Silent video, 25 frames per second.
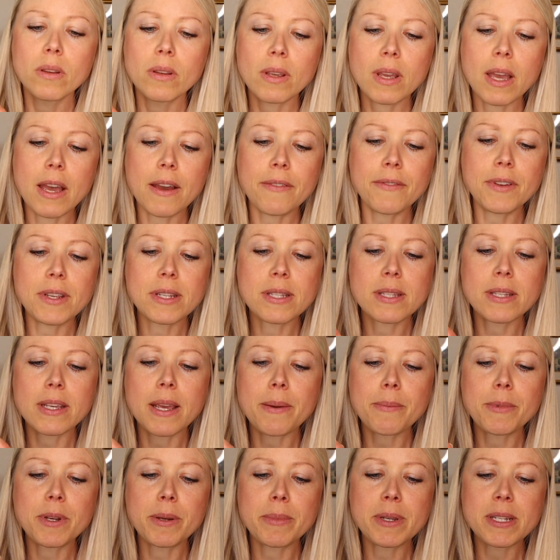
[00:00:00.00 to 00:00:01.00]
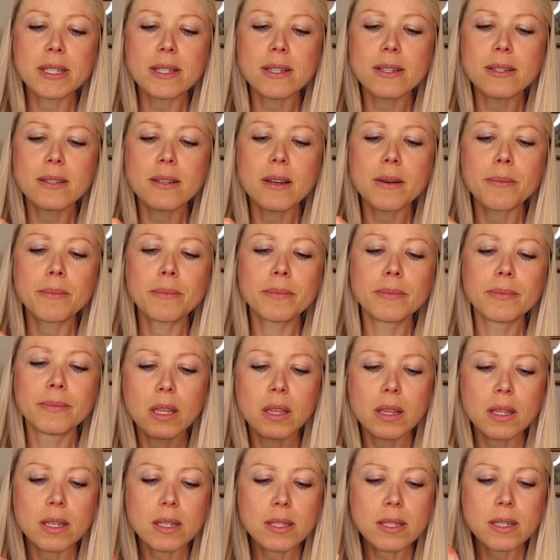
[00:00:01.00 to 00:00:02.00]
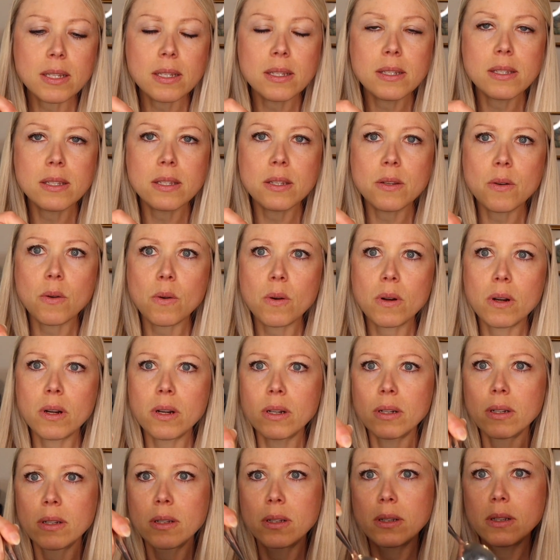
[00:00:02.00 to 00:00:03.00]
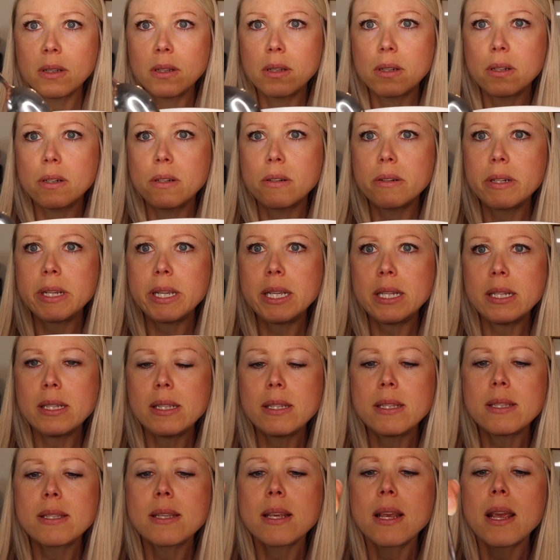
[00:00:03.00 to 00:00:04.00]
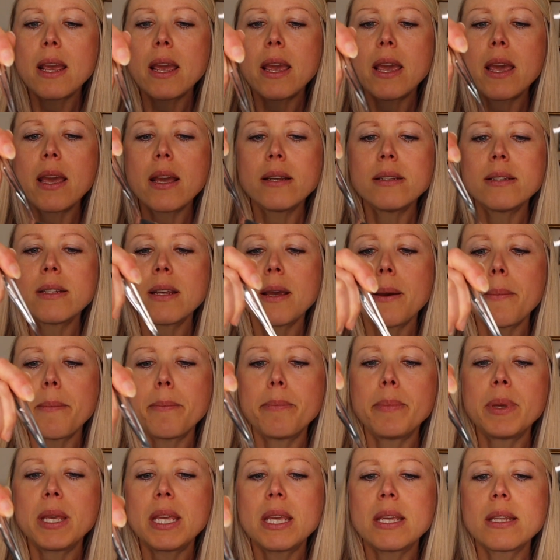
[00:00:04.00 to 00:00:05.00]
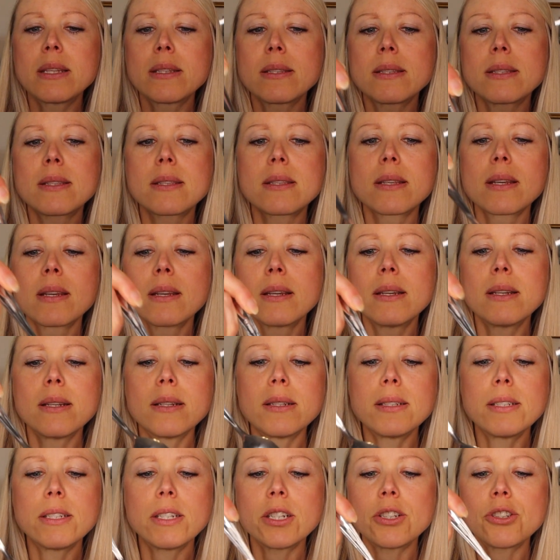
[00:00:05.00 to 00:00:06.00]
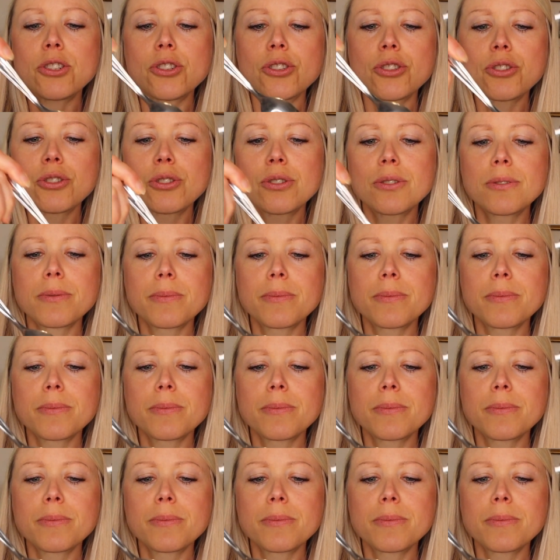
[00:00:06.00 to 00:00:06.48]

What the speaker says: obviously I'm gonna mix this up. This is your greens and beans dish.